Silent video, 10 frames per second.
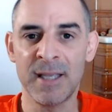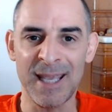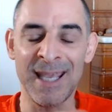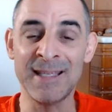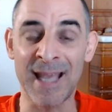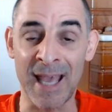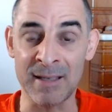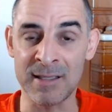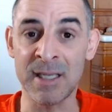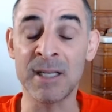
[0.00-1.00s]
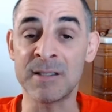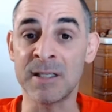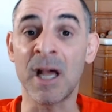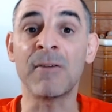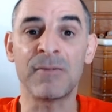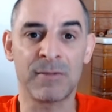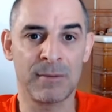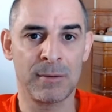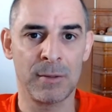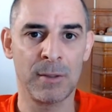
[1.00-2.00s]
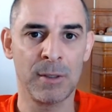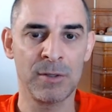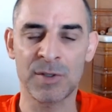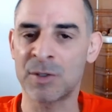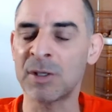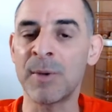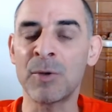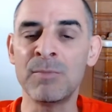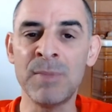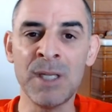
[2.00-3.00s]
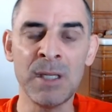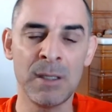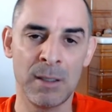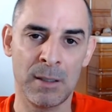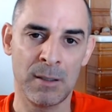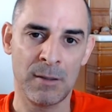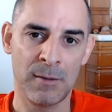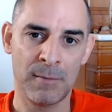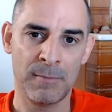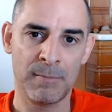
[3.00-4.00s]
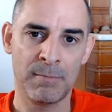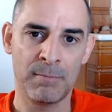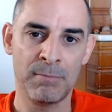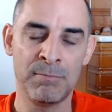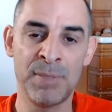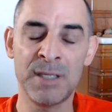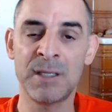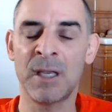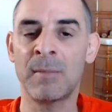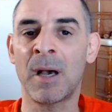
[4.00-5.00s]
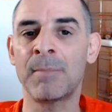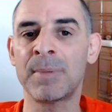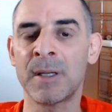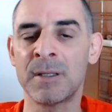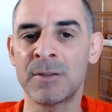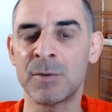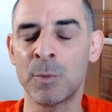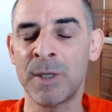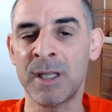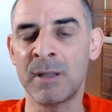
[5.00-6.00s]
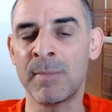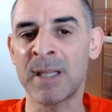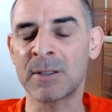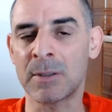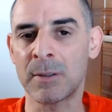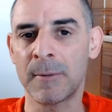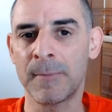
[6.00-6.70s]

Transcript: it ends here, it's enough. It was not about me beating him up and winning the battle.